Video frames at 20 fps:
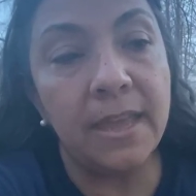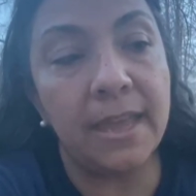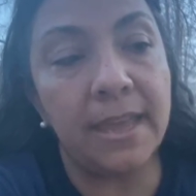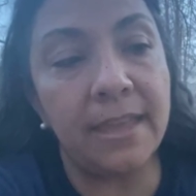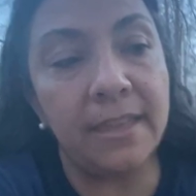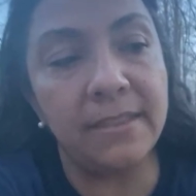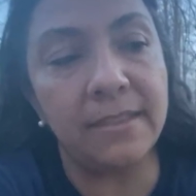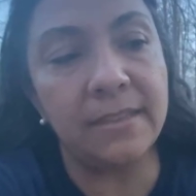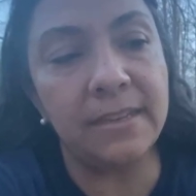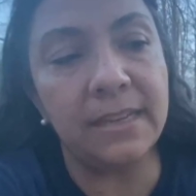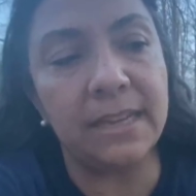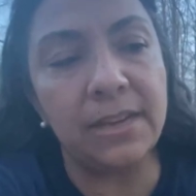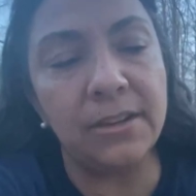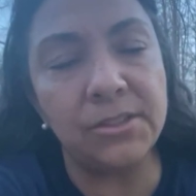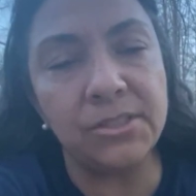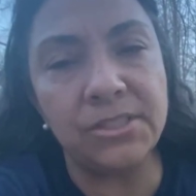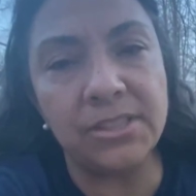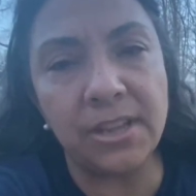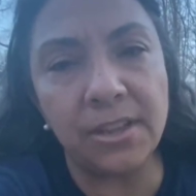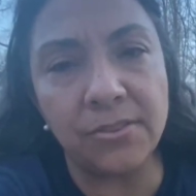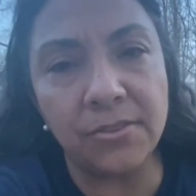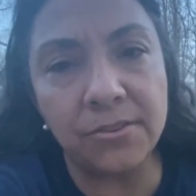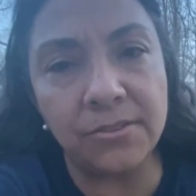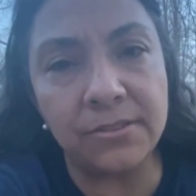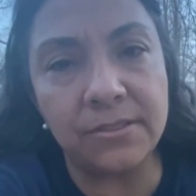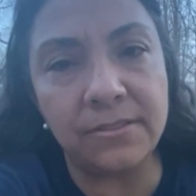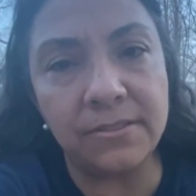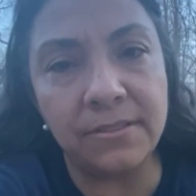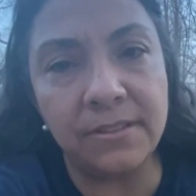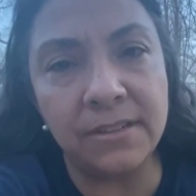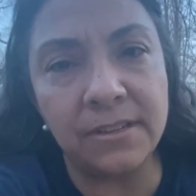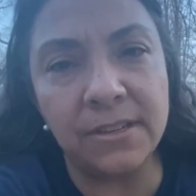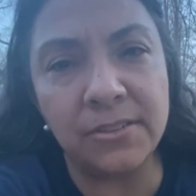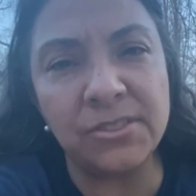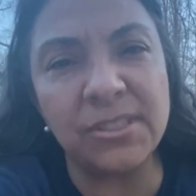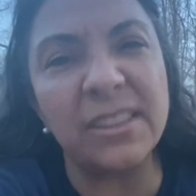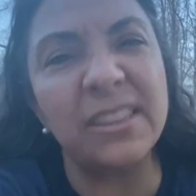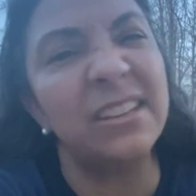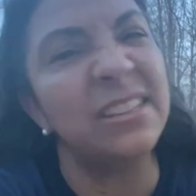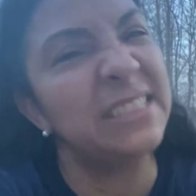And here's a
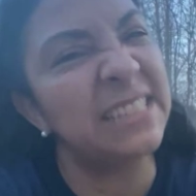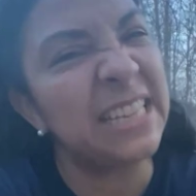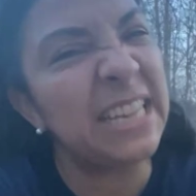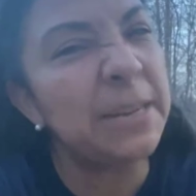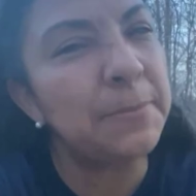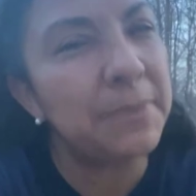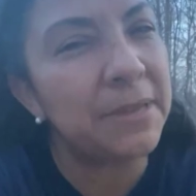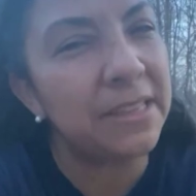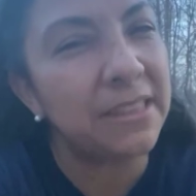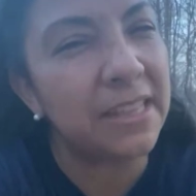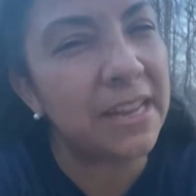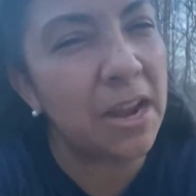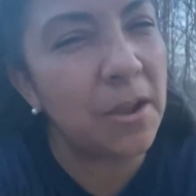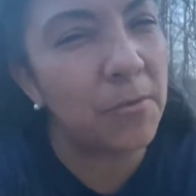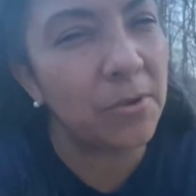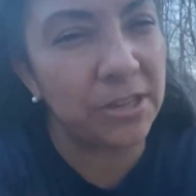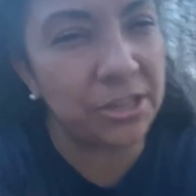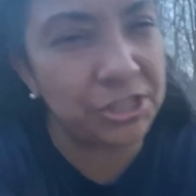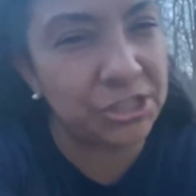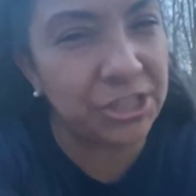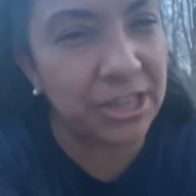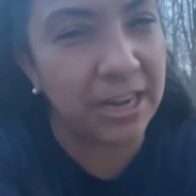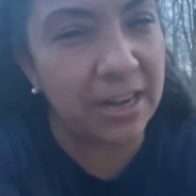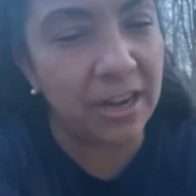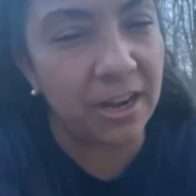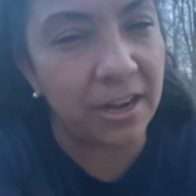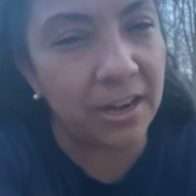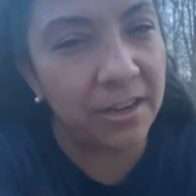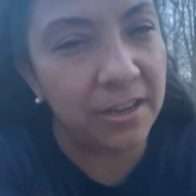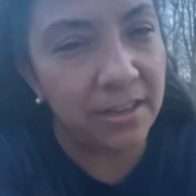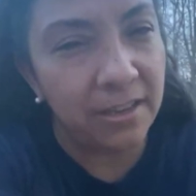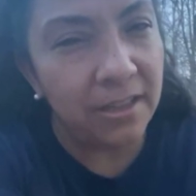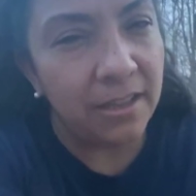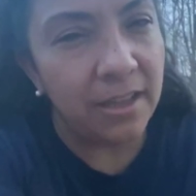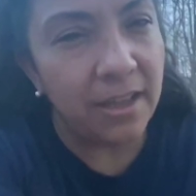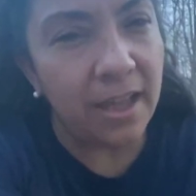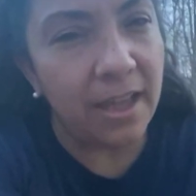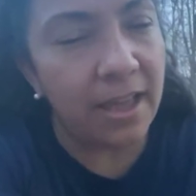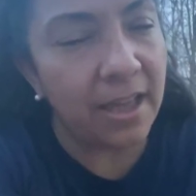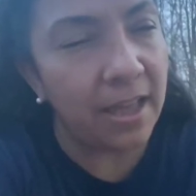little tidbit that I want to share
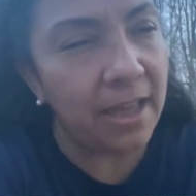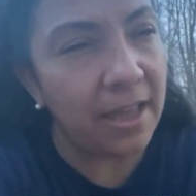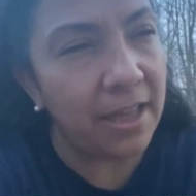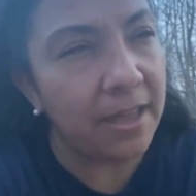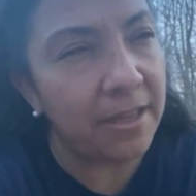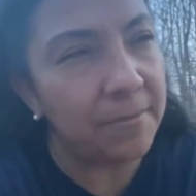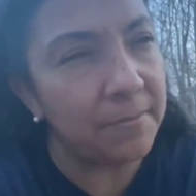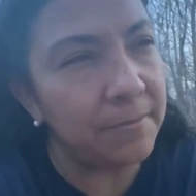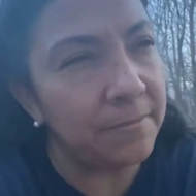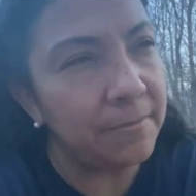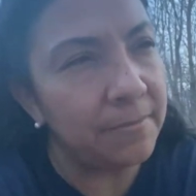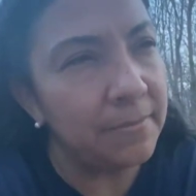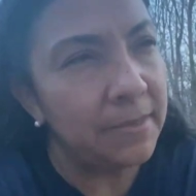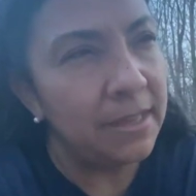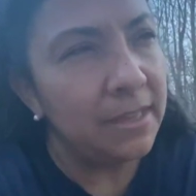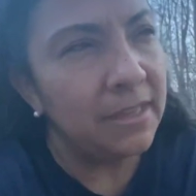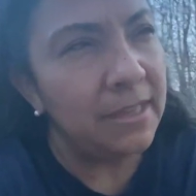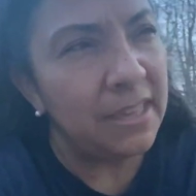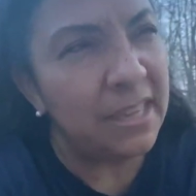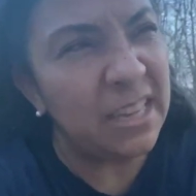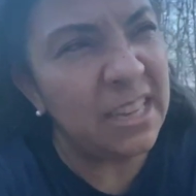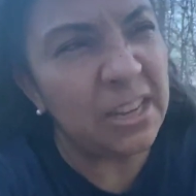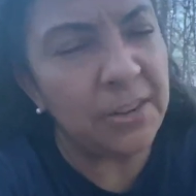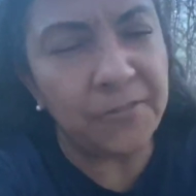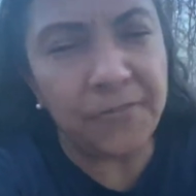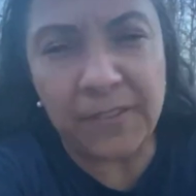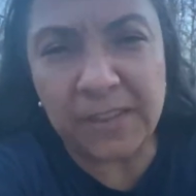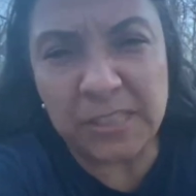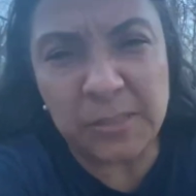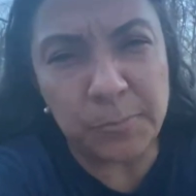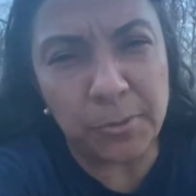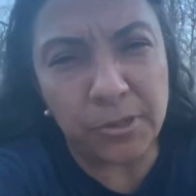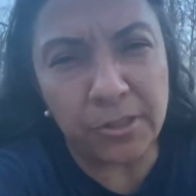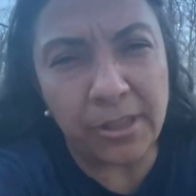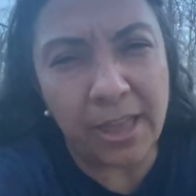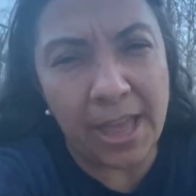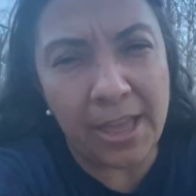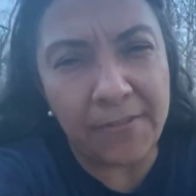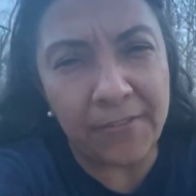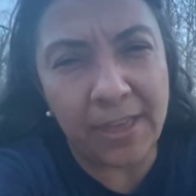in a Facebook
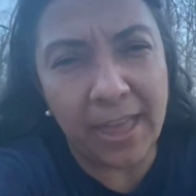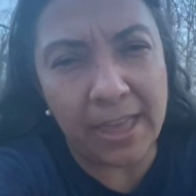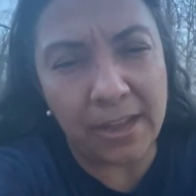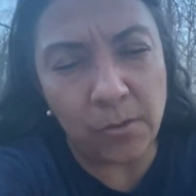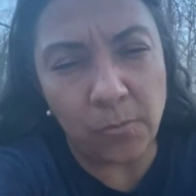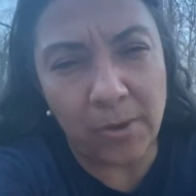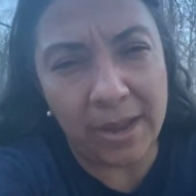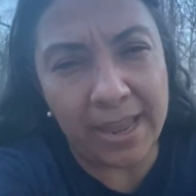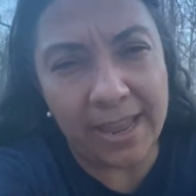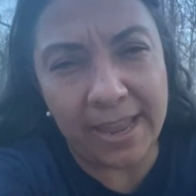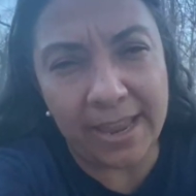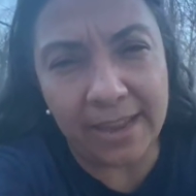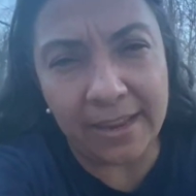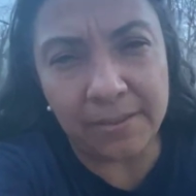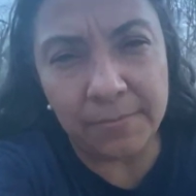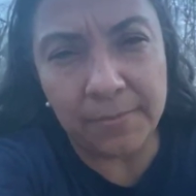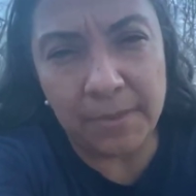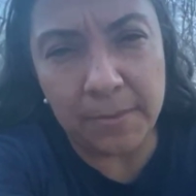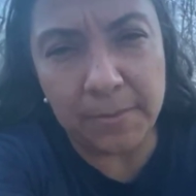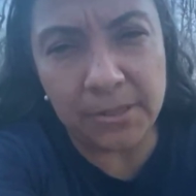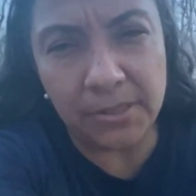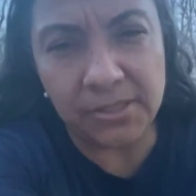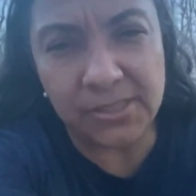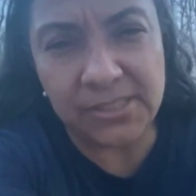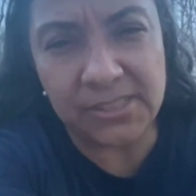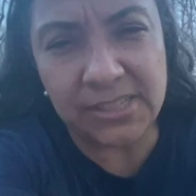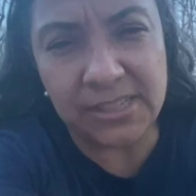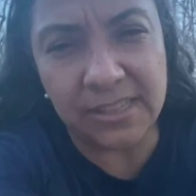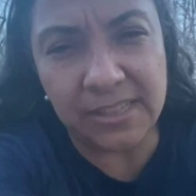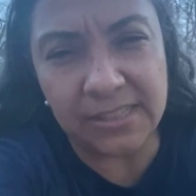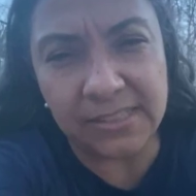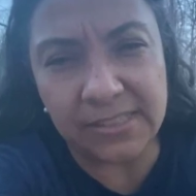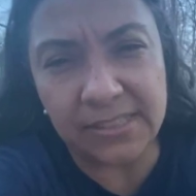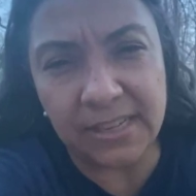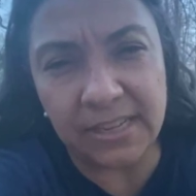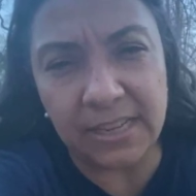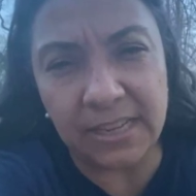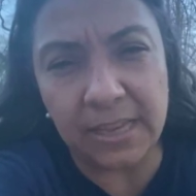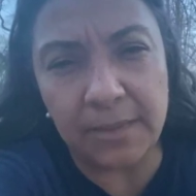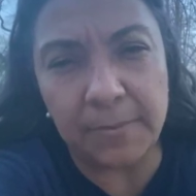Live kind of way. Maybe you'll see this
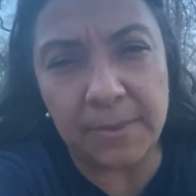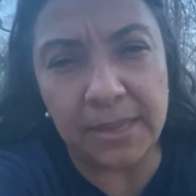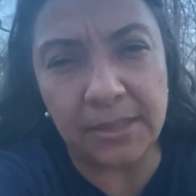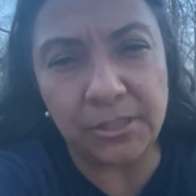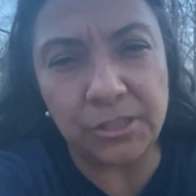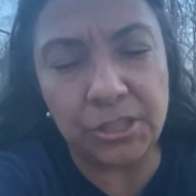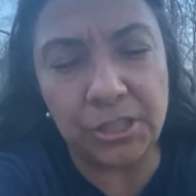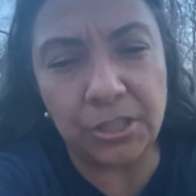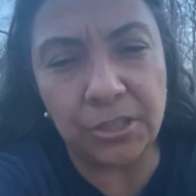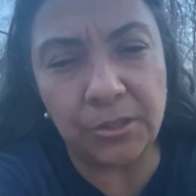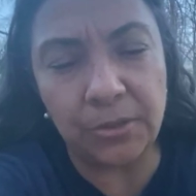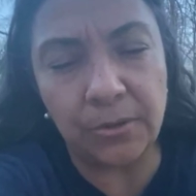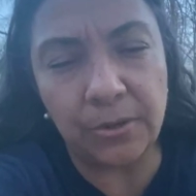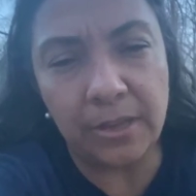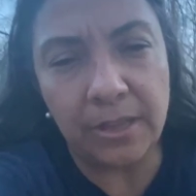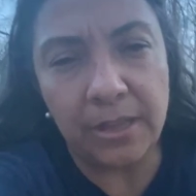in an email too.